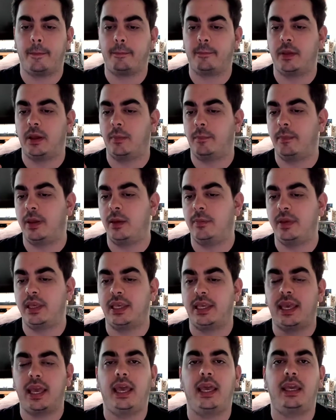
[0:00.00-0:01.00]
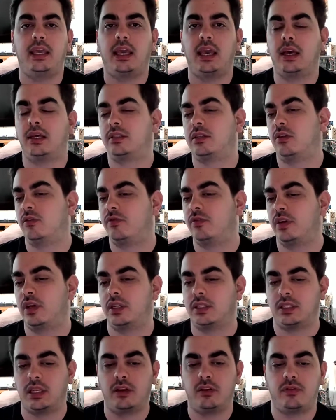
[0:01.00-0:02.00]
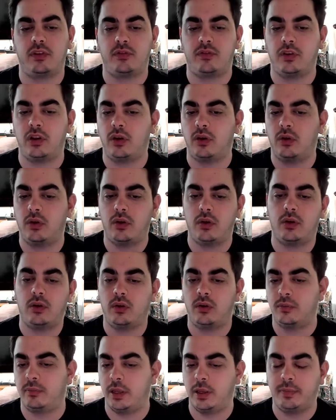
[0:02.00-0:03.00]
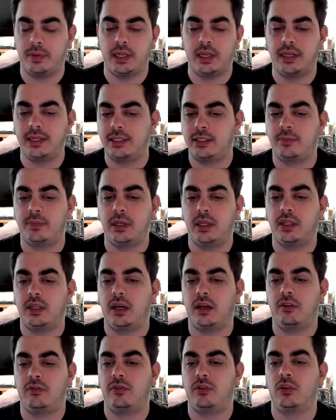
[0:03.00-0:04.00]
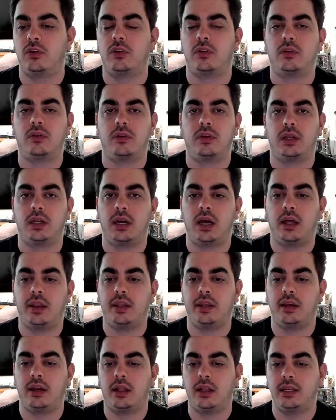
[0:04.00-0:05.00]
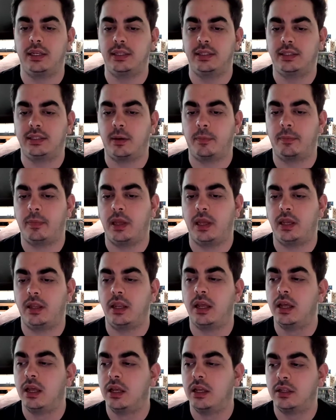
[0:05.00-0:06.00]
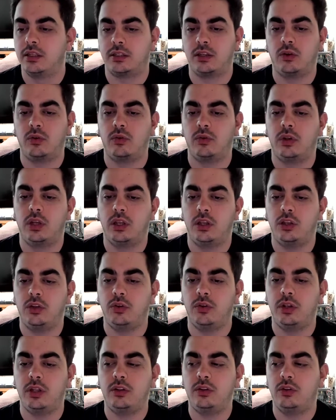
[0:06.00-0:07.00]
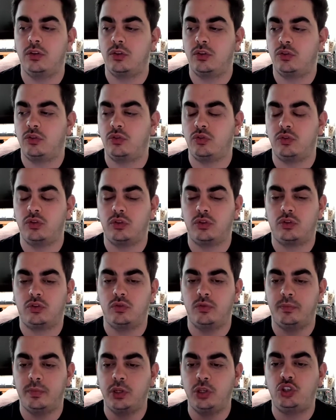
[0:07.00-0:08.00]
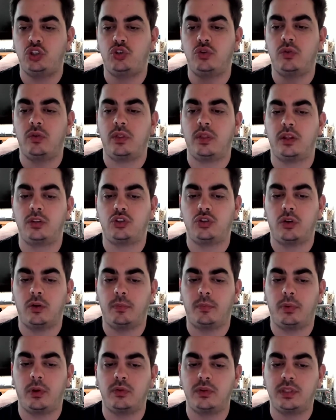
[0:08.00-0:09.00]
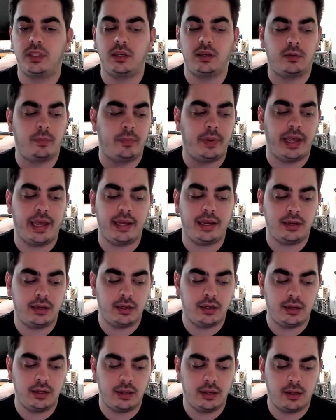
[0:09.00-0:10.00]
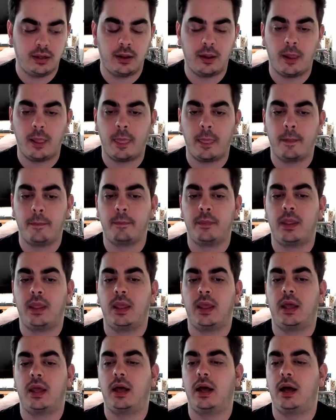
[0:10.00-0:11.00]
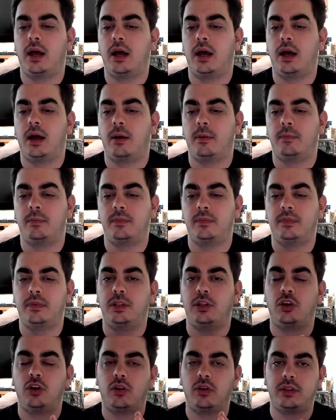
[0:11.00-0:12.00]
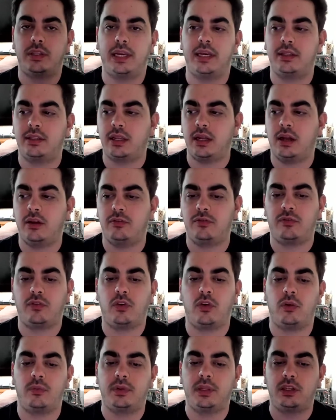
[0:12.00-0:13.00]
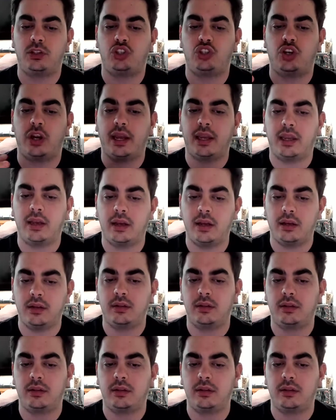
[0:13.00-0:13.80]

maybe Cake, Has Offers, Everflow, maybe Leadspedia if you're running a leads campaign. So you need to be sure that you're posting back your data from the tracker